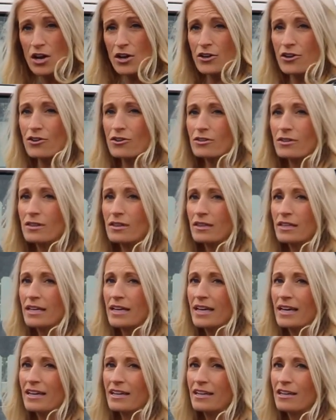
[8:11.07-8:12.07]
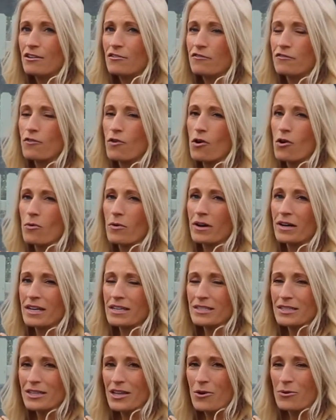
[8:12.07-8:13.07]
You're leaning forward
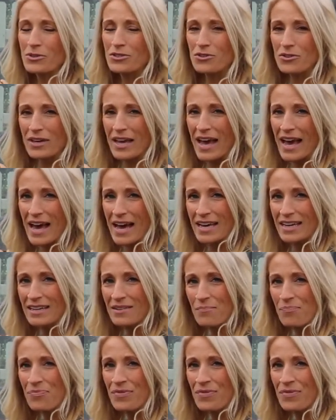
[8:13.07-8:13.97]
as low as you can,